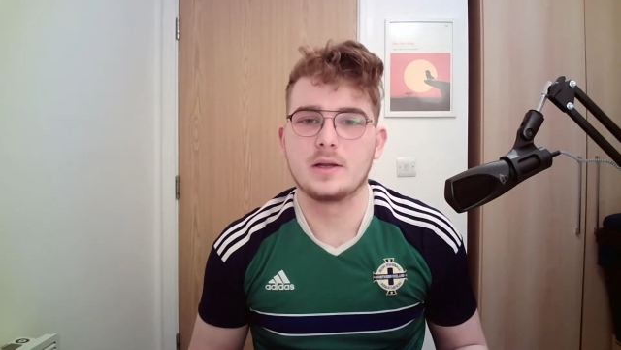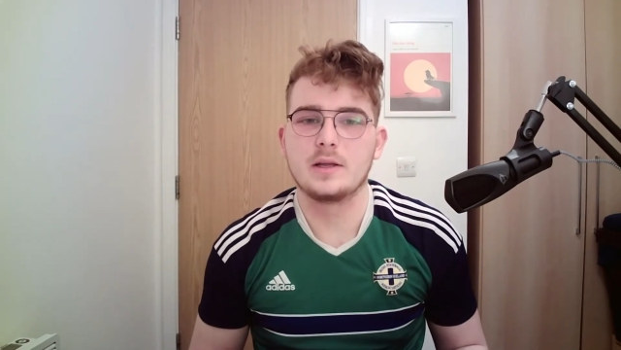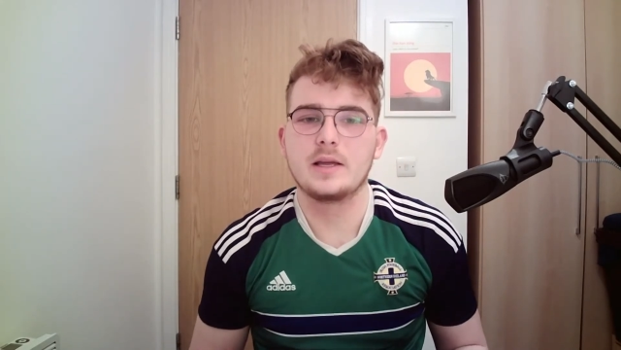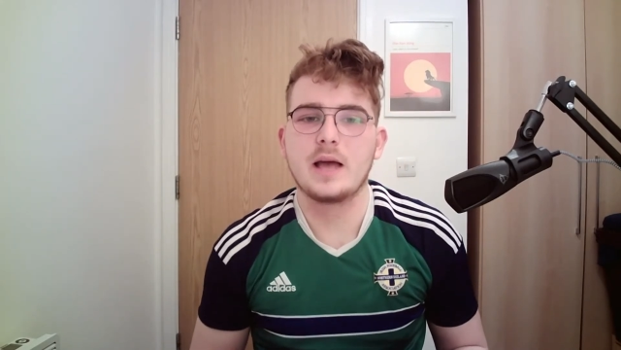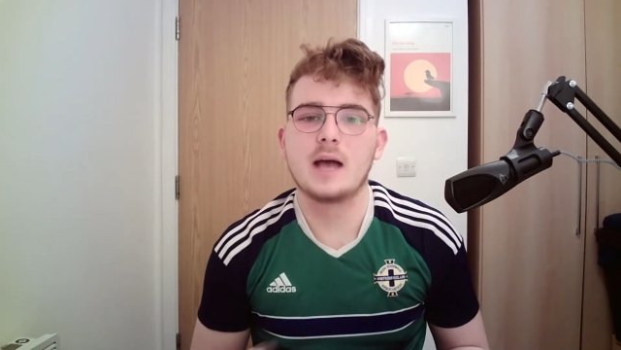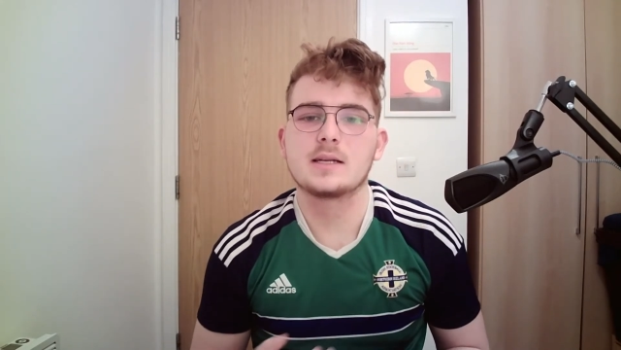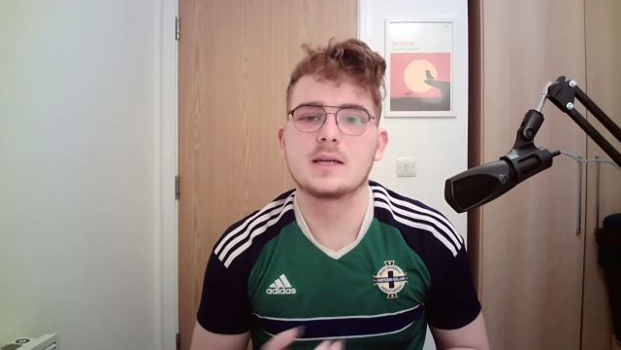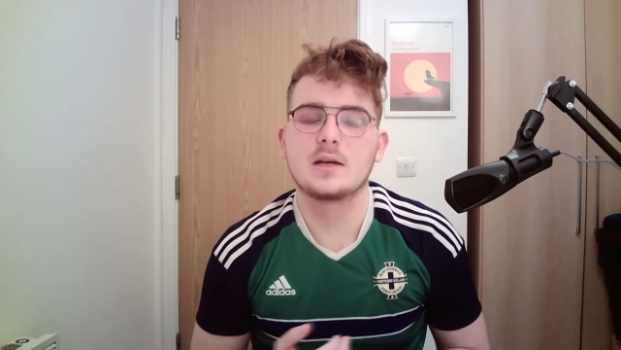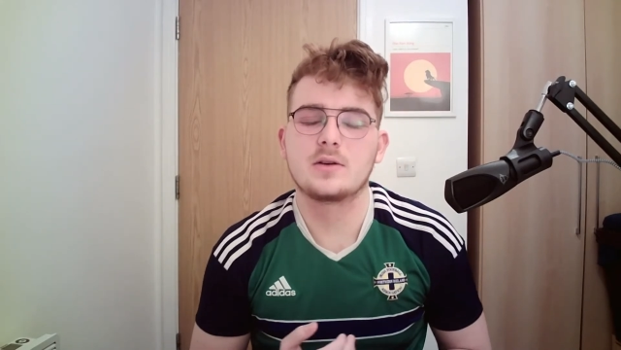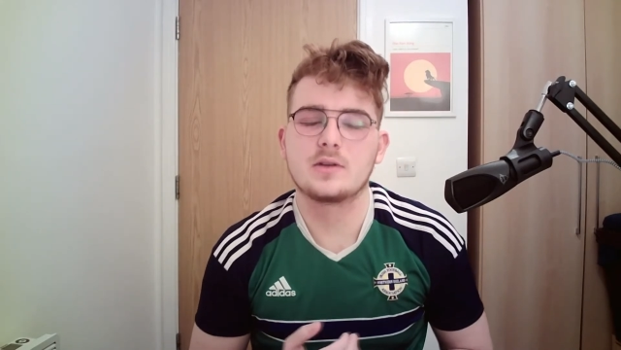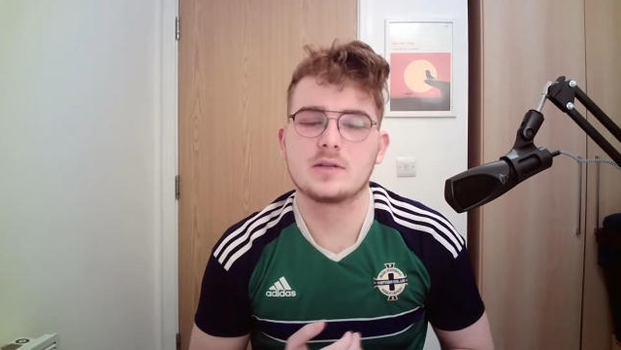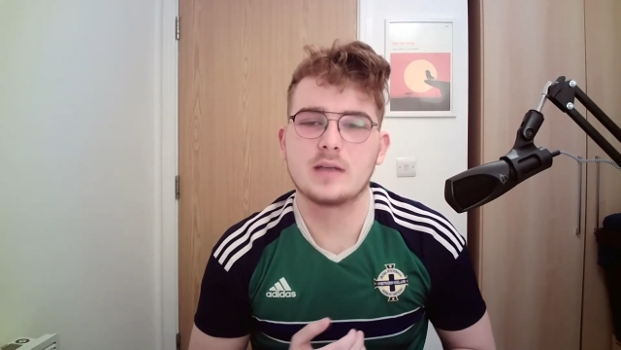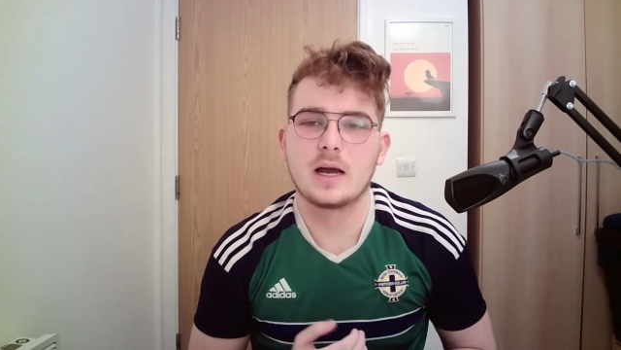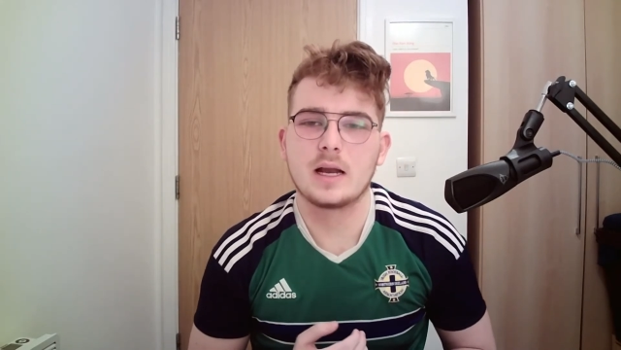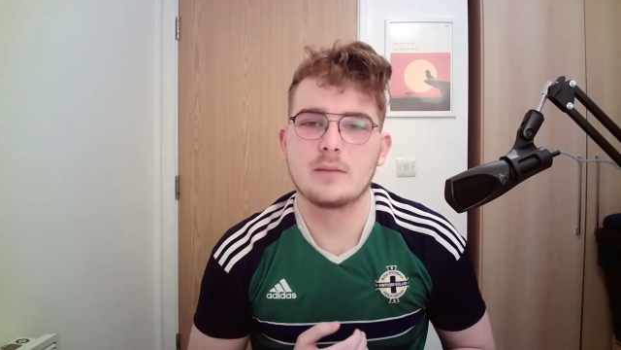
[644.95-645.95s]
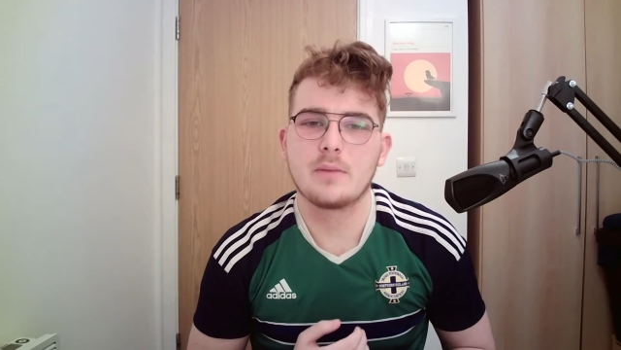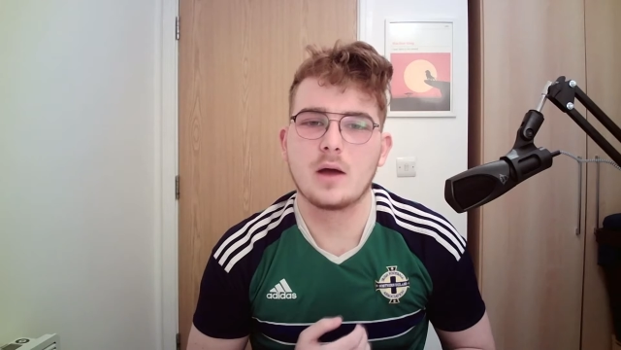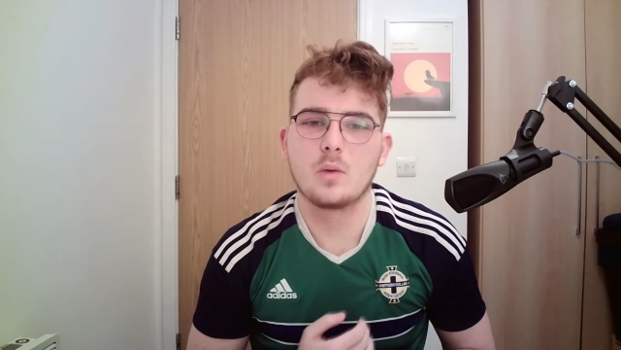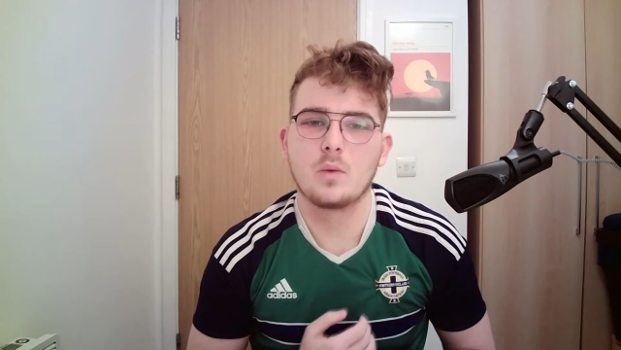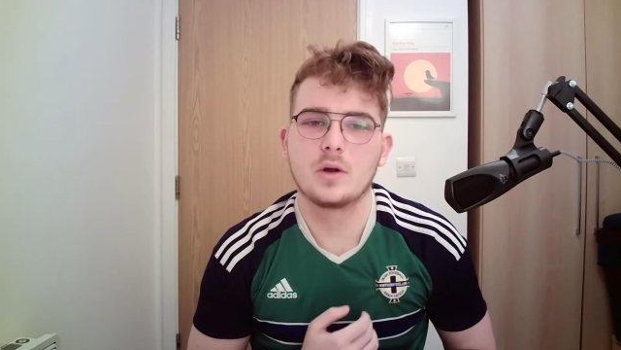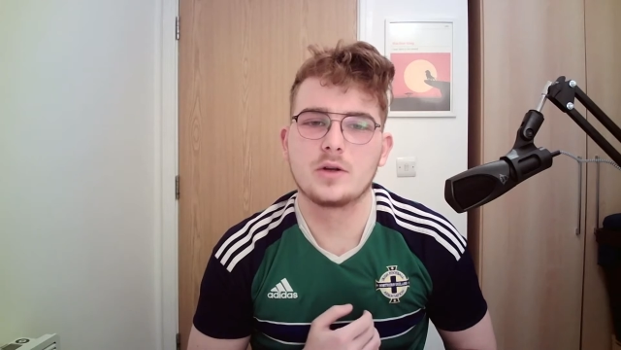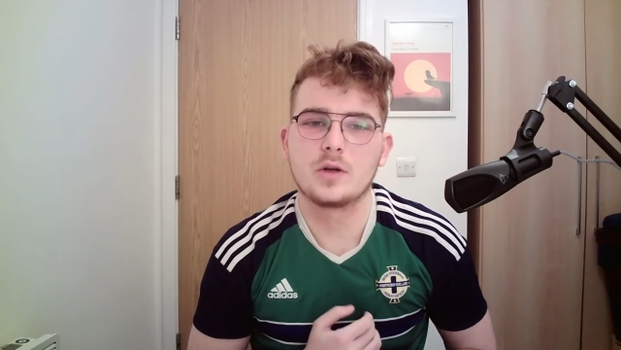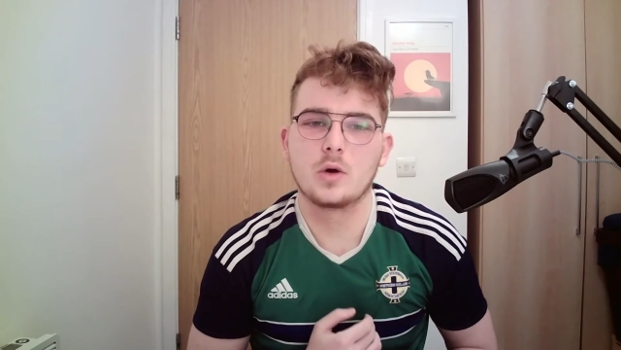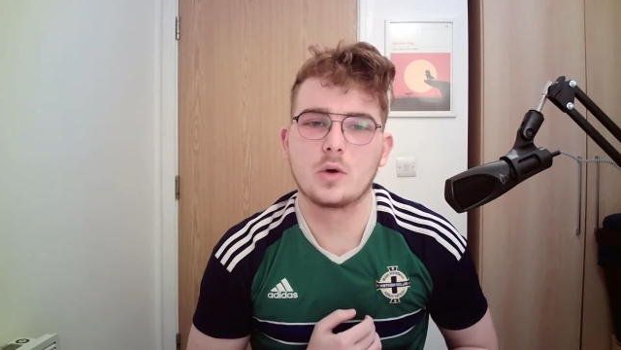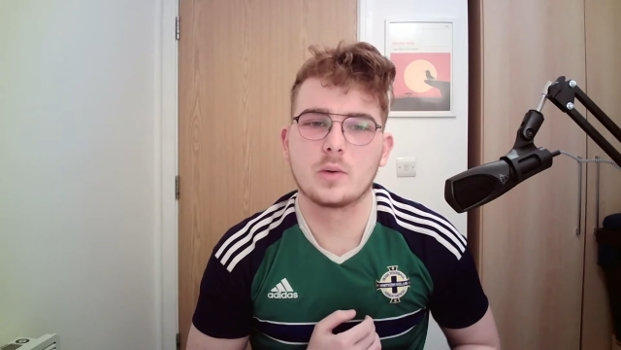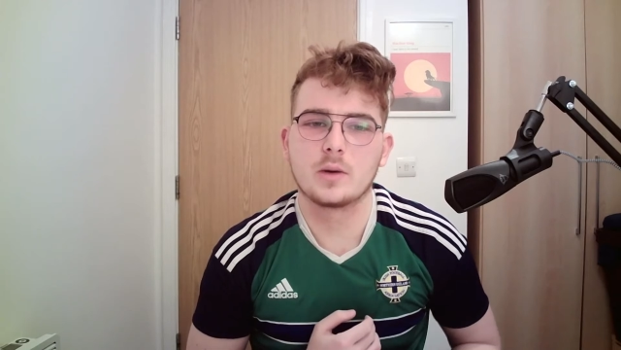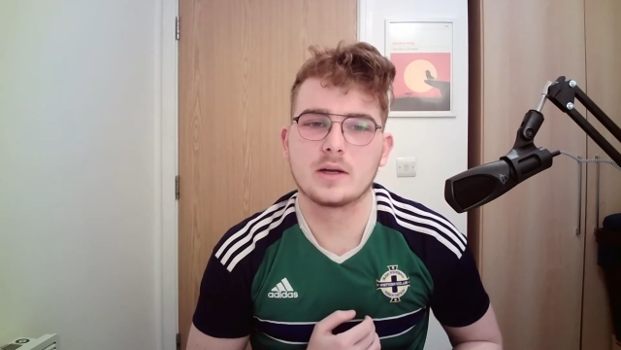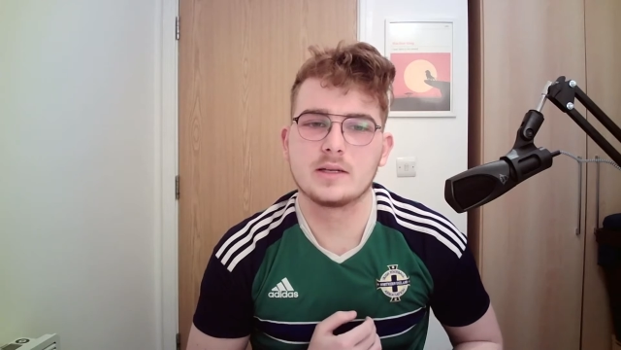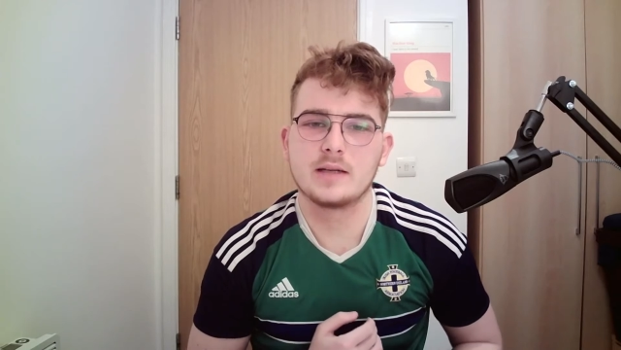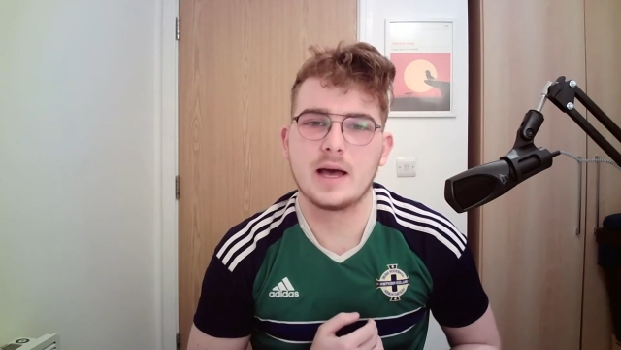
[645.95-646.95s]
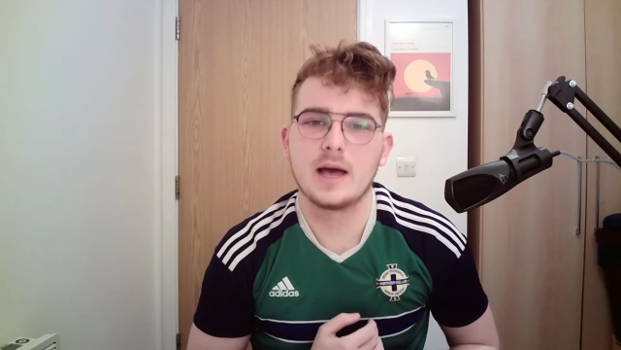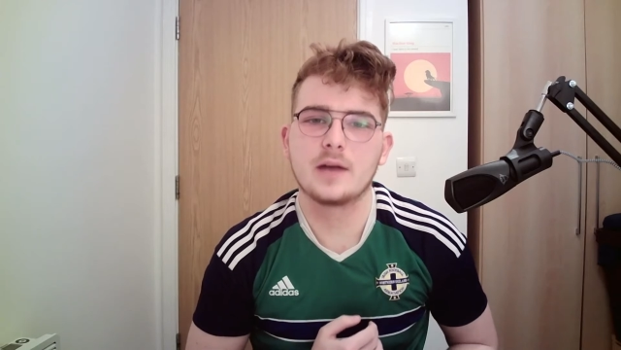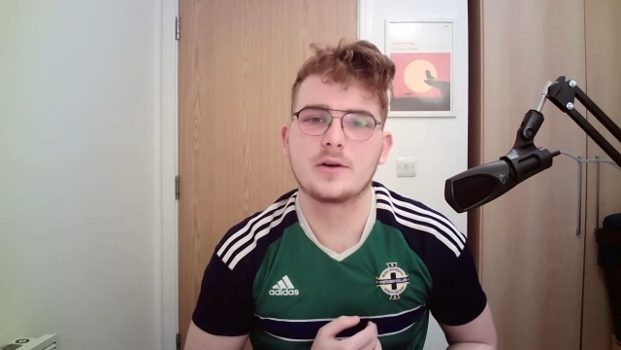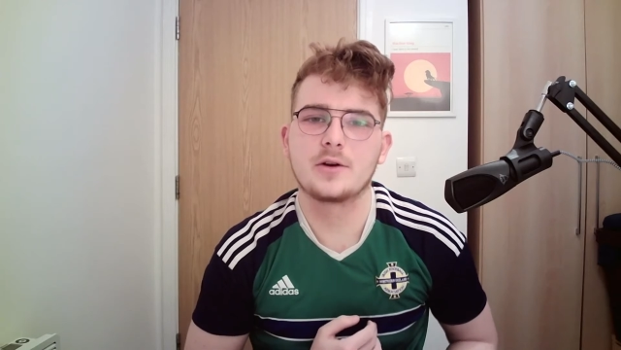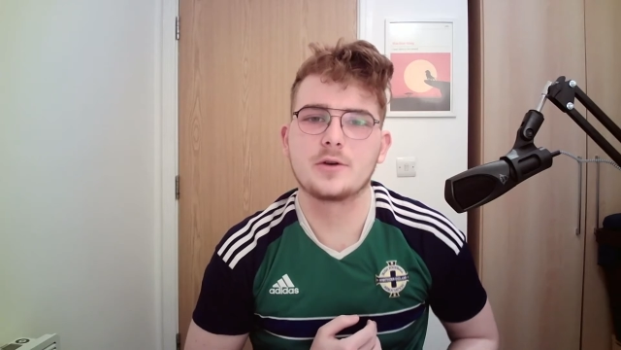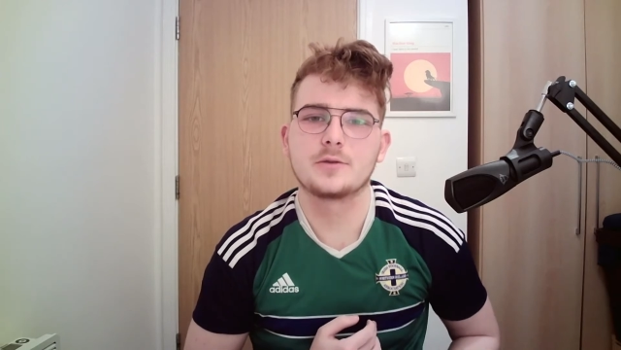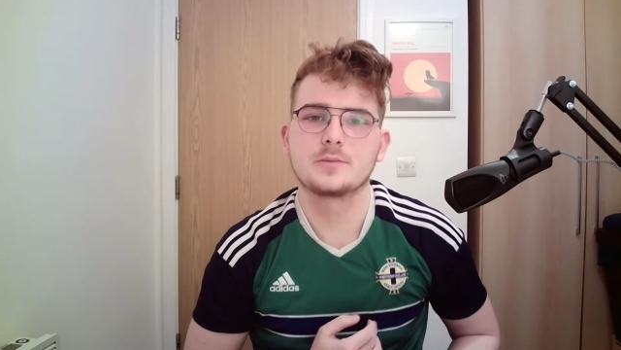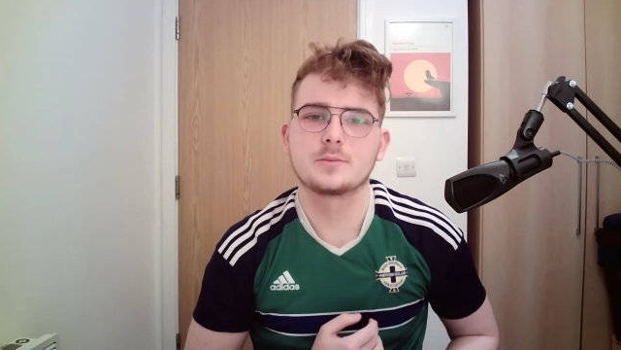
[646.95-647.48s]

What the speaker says: yes, I understand he might want to go to a contender,